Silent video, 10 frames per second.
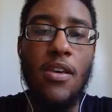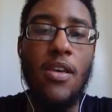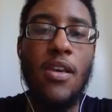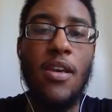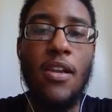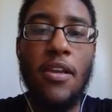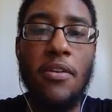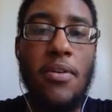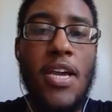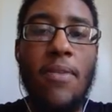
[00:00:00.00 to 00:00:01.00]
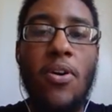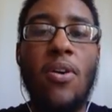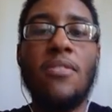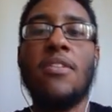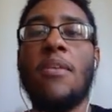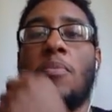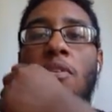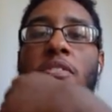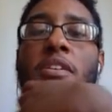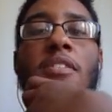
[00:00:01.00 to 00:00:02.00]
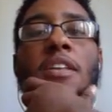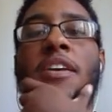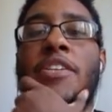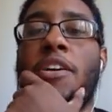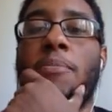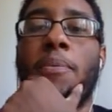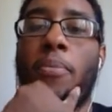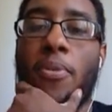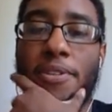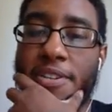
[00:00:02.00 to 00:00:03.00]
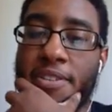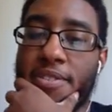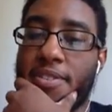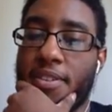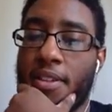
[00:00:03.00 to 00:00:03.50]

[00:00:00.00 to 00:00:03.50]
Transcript: And I know I have a hard time with Sonic the Hedgehog proportions.